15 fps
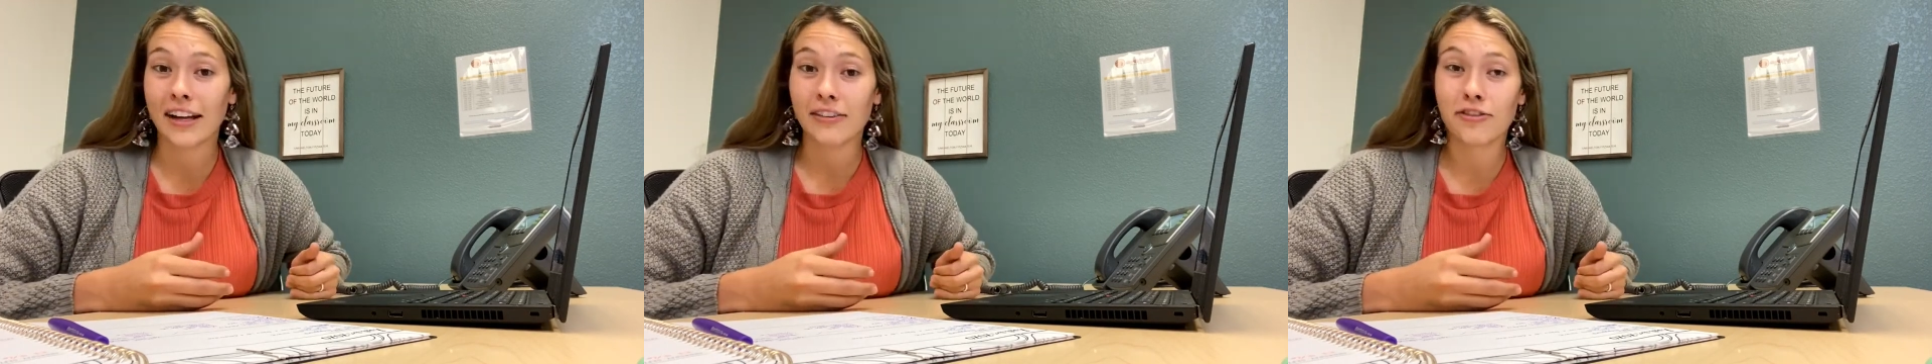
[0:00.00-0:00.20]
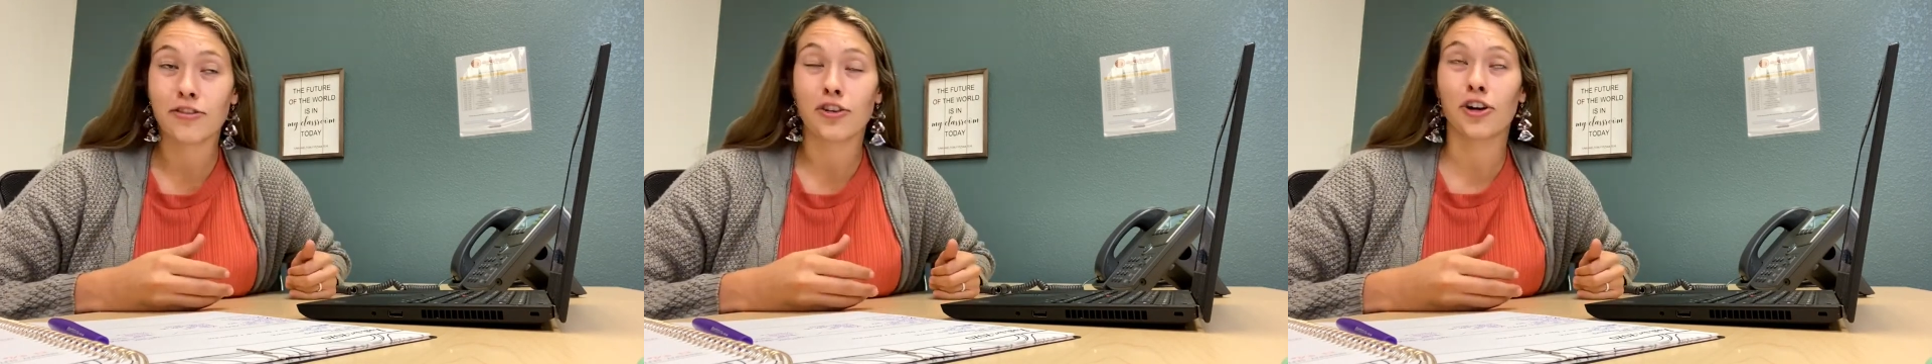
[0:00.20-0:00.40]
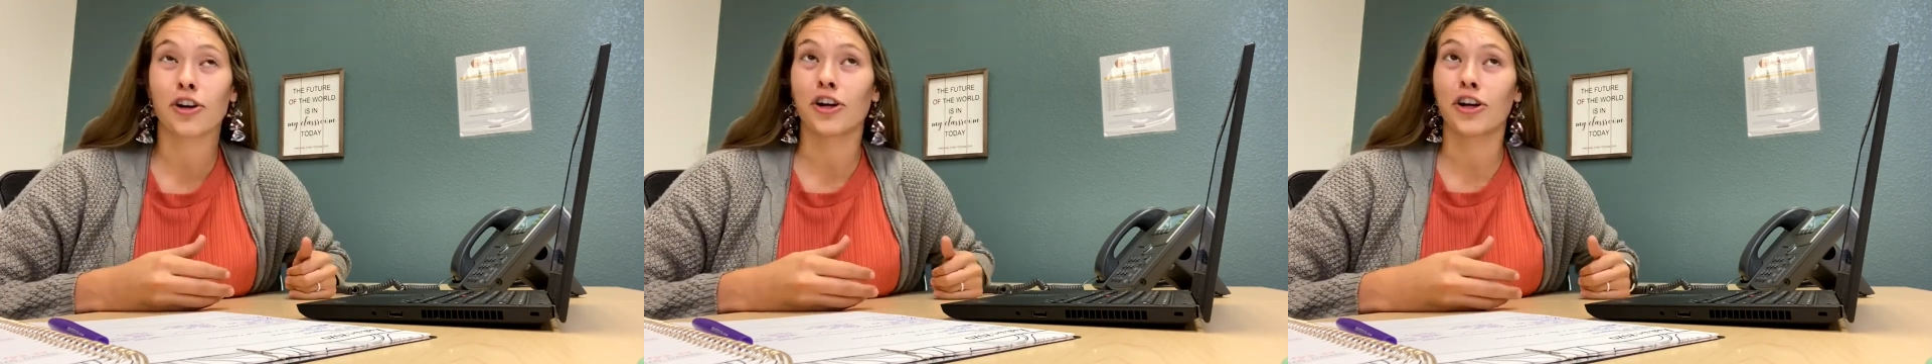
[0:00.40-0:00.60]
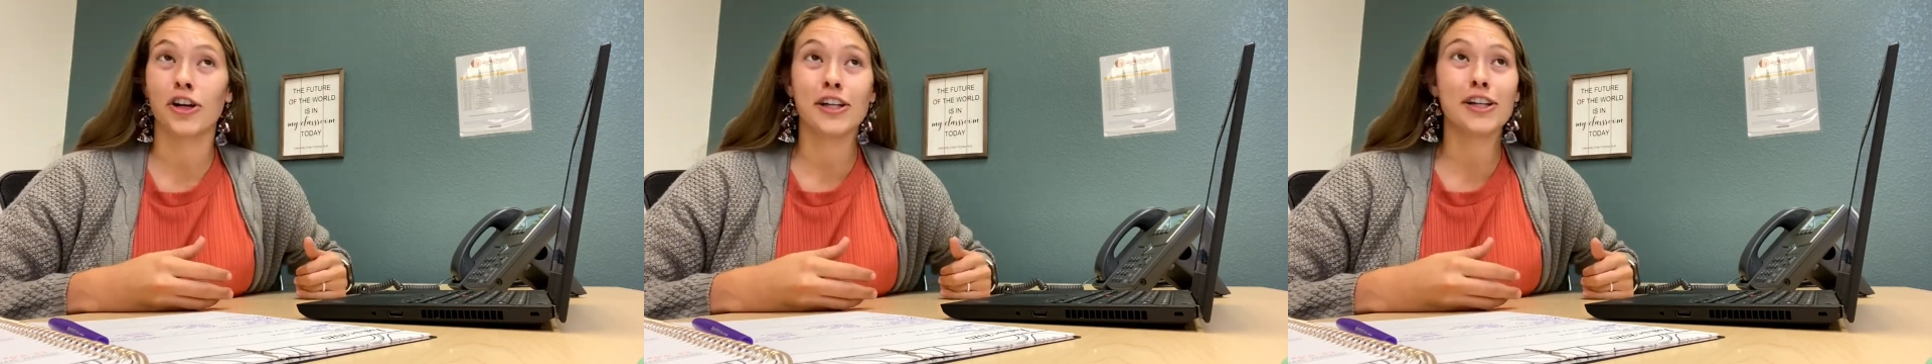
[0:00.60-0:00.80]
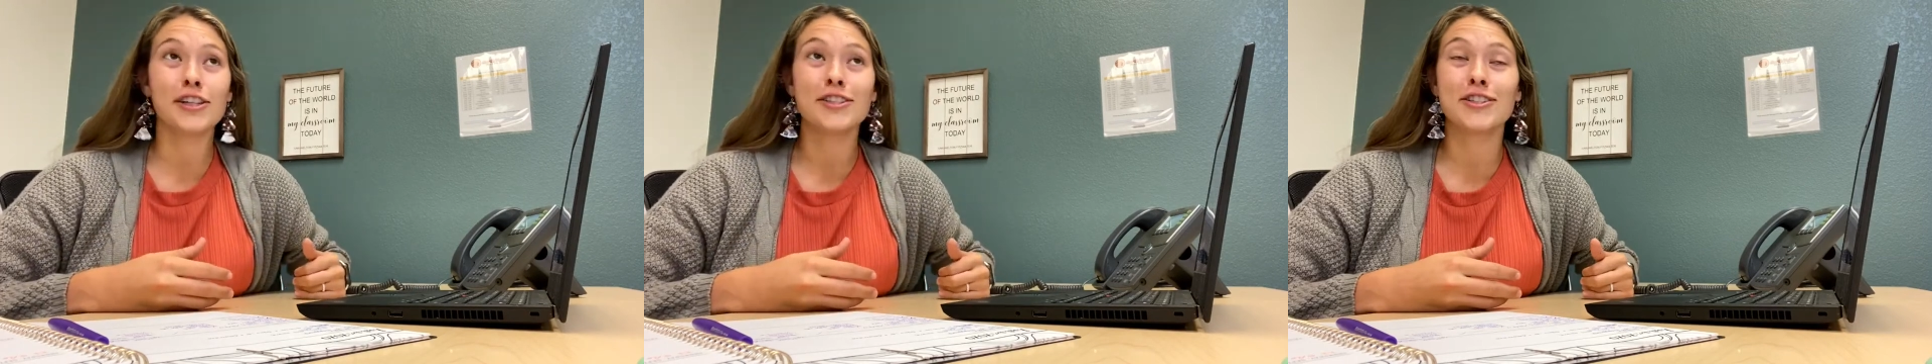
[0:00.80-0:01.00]
for
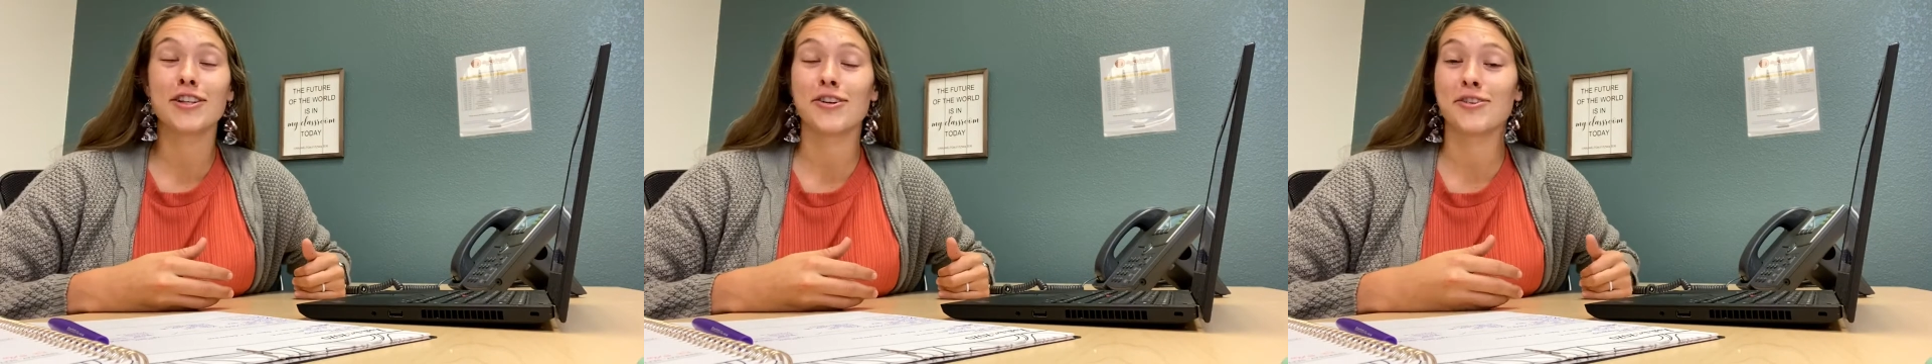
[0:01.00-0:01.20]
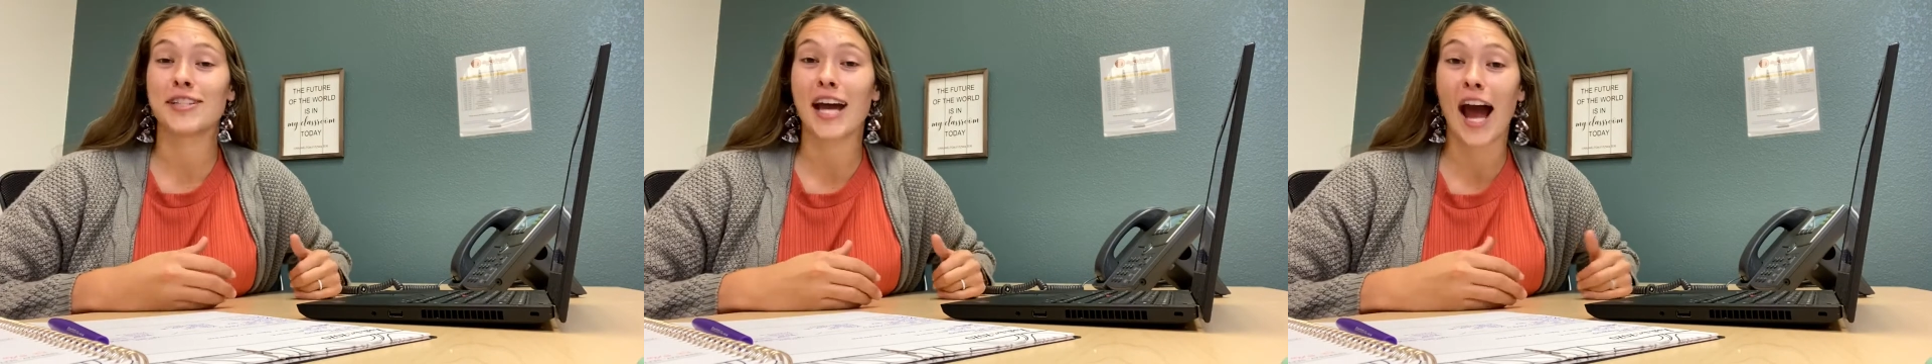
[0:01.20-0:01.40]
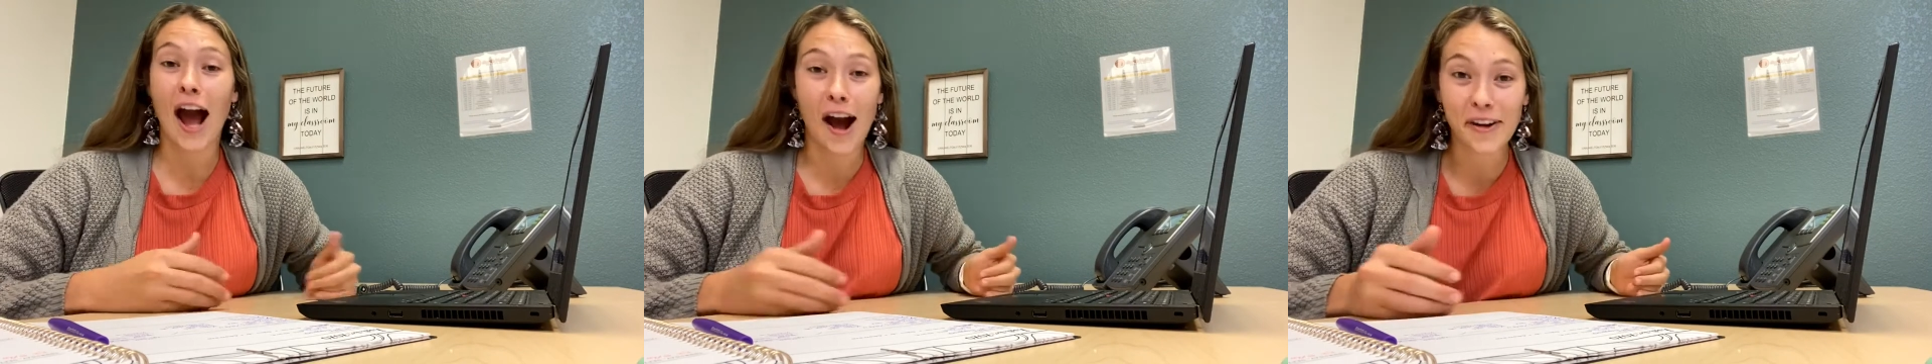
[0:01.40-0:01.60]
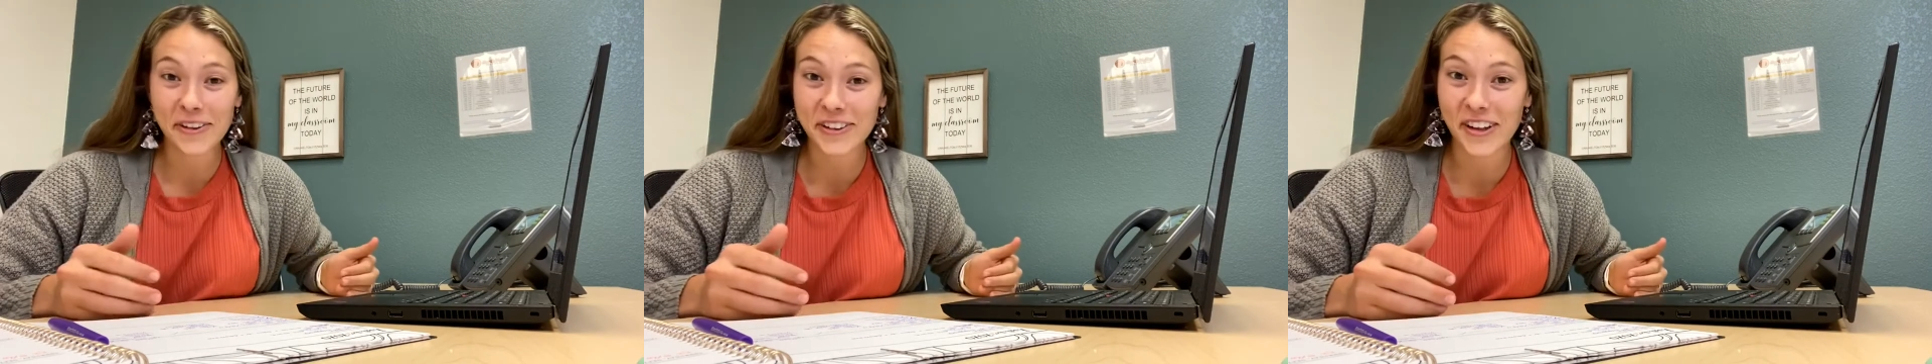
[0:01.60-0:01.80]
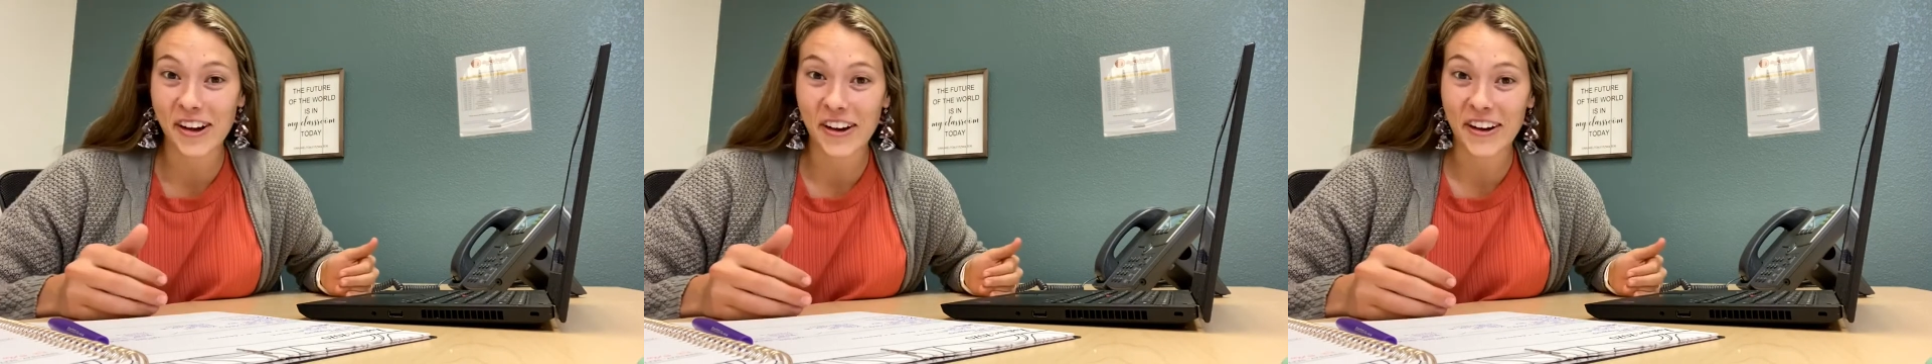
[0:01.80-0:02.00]
goodness knows how
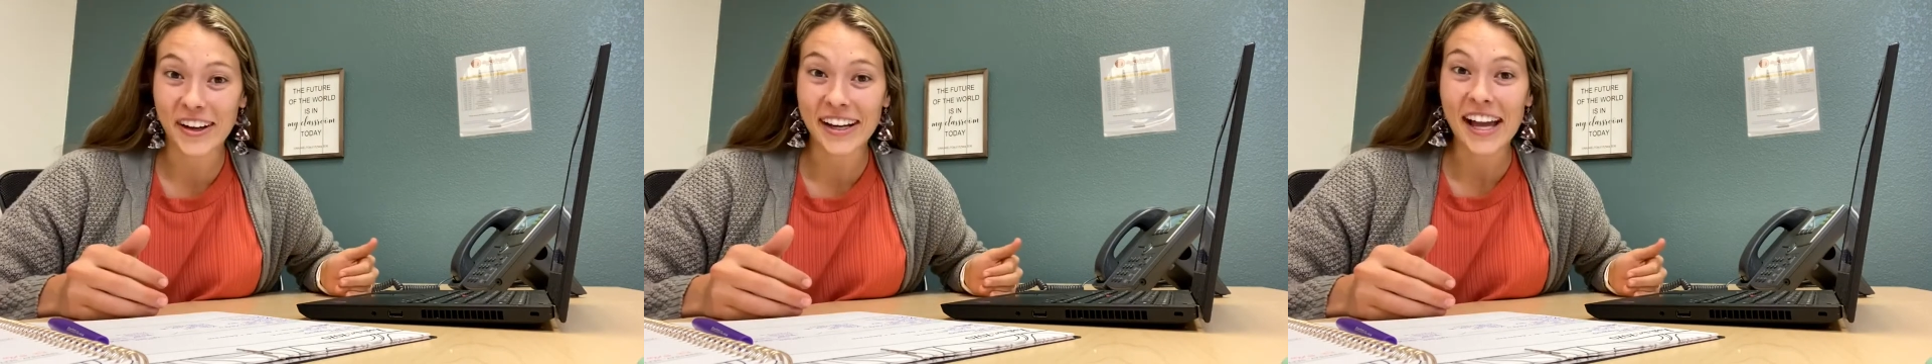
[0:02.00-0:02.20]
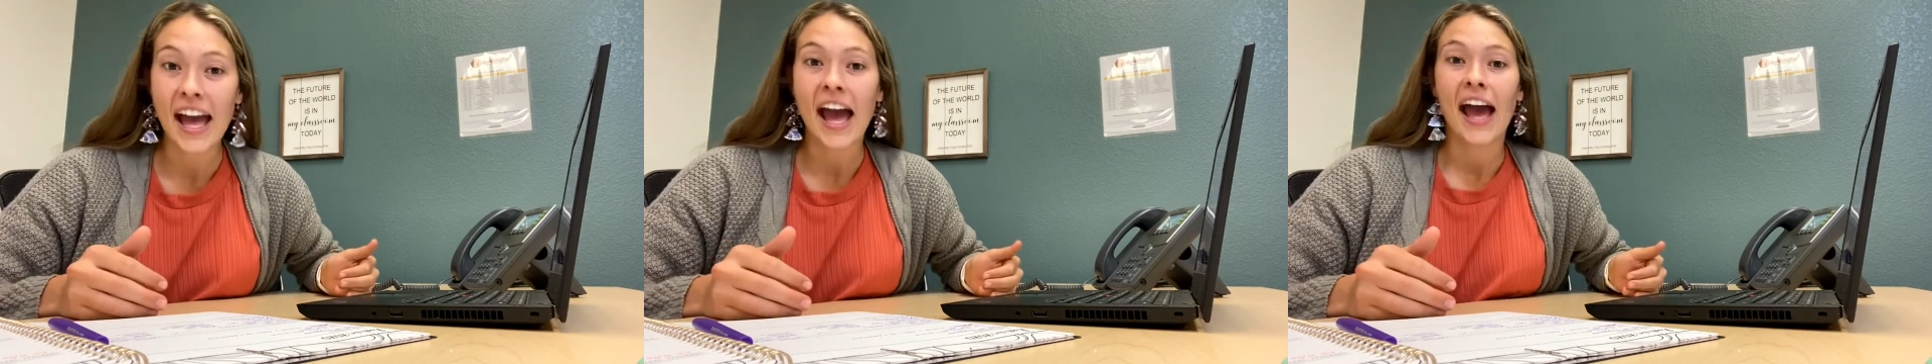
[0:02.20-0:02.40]
long,